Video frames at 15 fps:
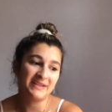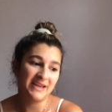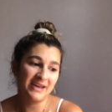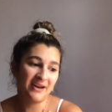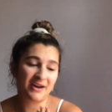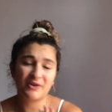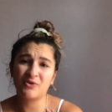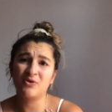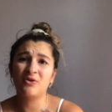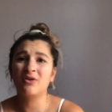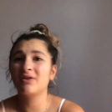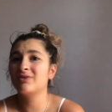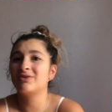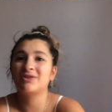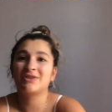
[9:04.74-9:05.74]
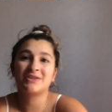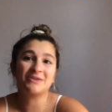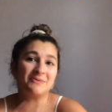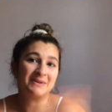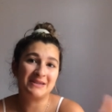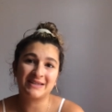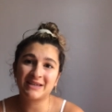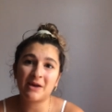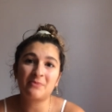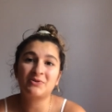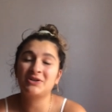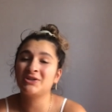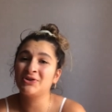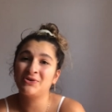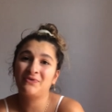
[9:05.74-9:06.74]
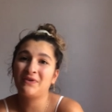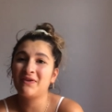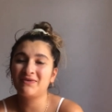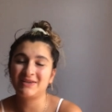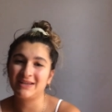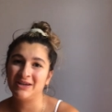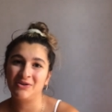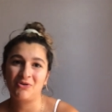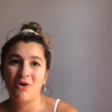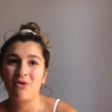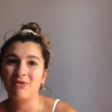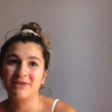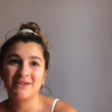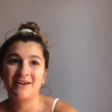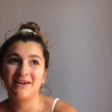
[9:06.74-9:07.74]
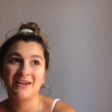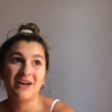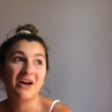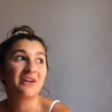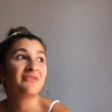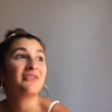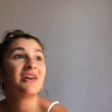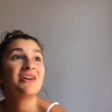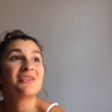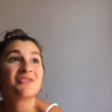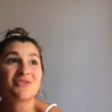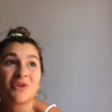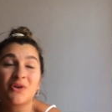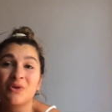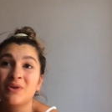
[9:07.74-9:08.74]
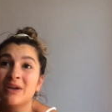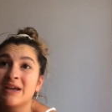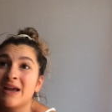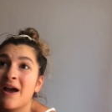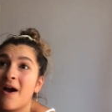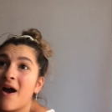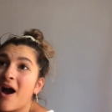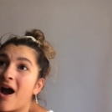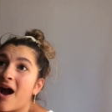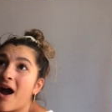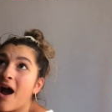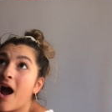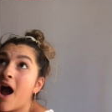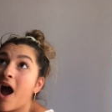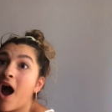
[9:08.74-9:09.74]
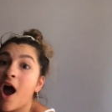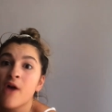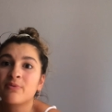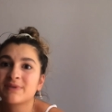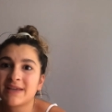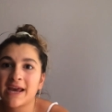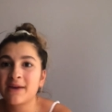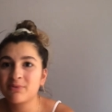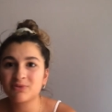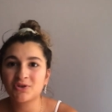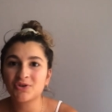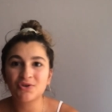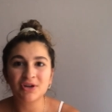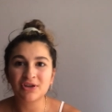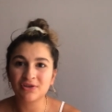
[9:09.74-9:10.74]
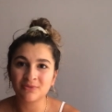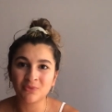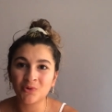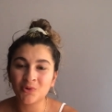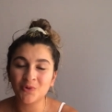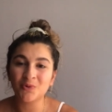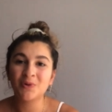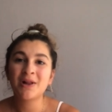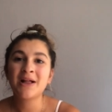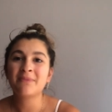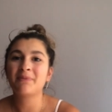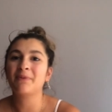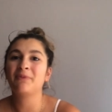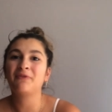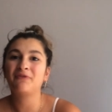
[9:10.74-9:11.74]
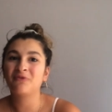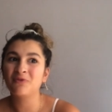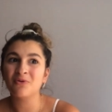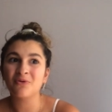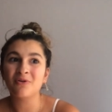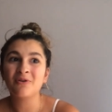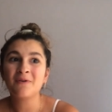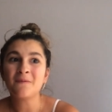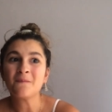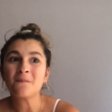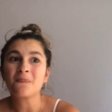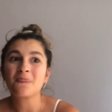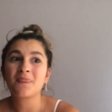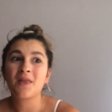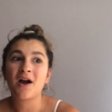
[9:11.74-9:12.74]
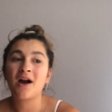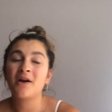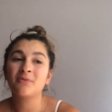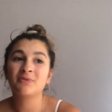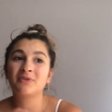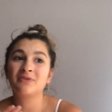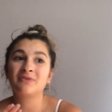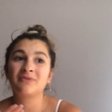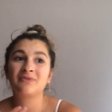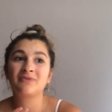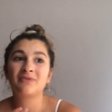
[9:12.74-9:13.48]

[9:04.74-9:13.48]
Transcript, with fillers: day I got the sweetest cappuccino you've ever seen in your whole entire life. So I was able to drink them all, but before I would have,